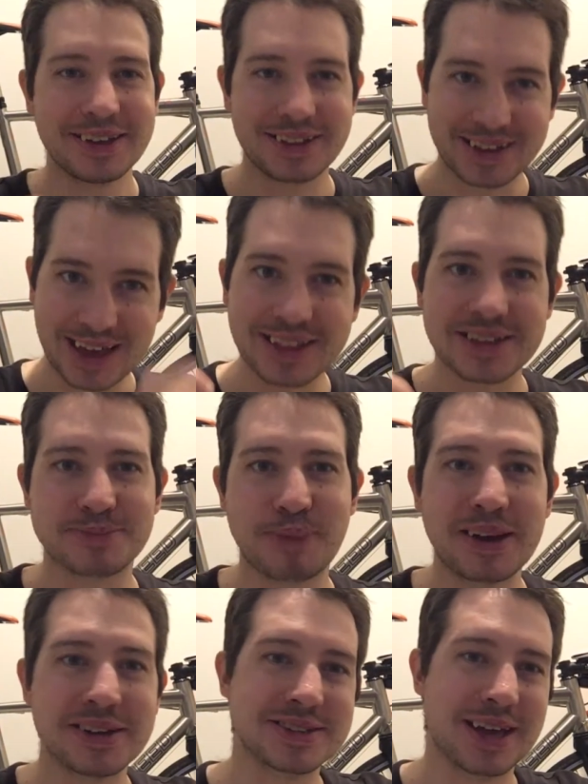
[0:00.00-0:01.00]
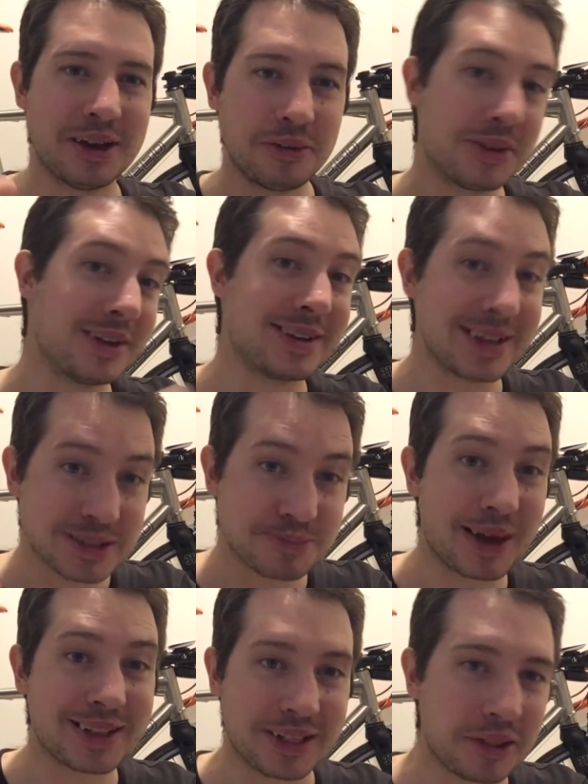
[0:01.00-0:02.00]
they'd get the spanners out, they'd
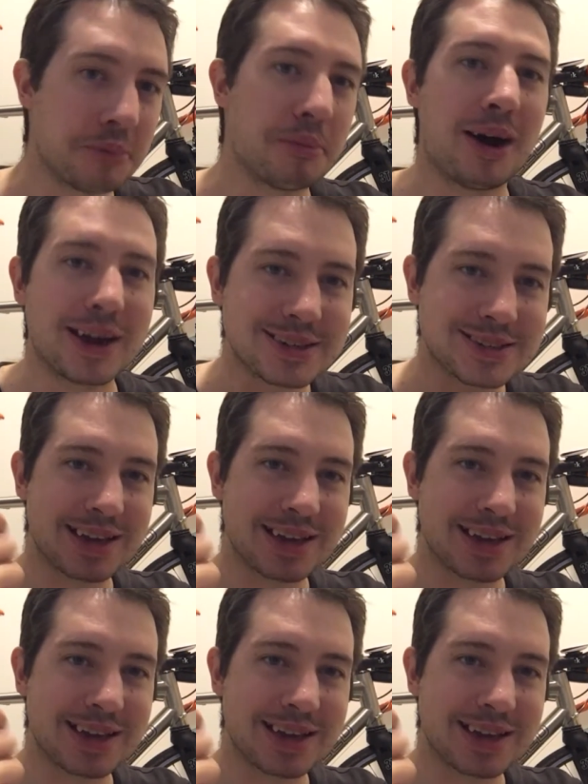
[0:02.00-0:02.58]
dismantle the bike,